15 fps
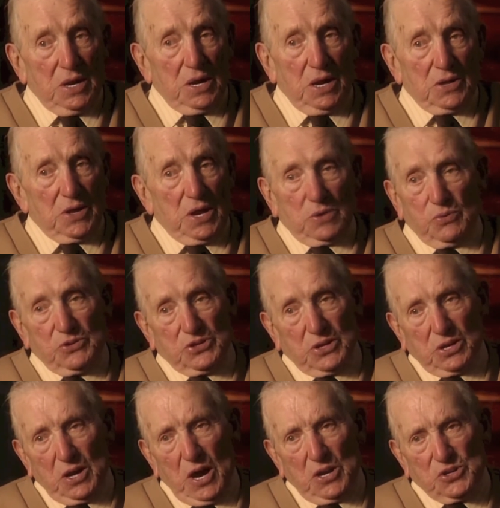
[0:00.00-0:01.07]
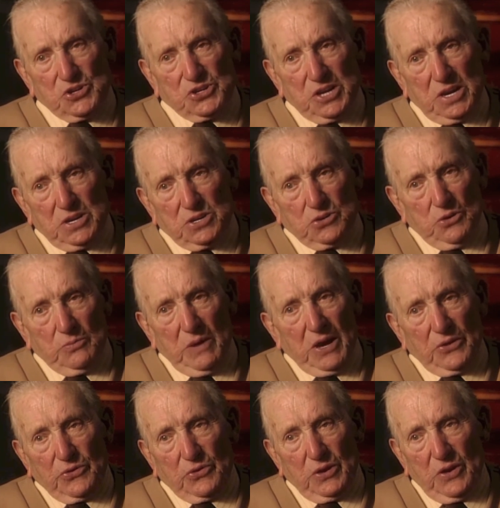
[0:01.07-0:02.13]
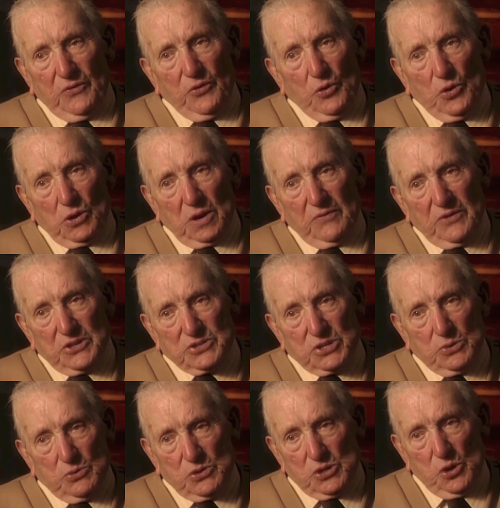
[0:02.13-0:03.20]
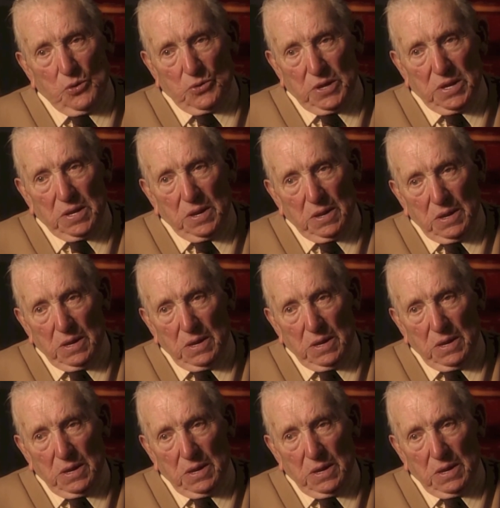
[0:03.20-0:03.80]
And that was a godsend to about three or four of us who was looking.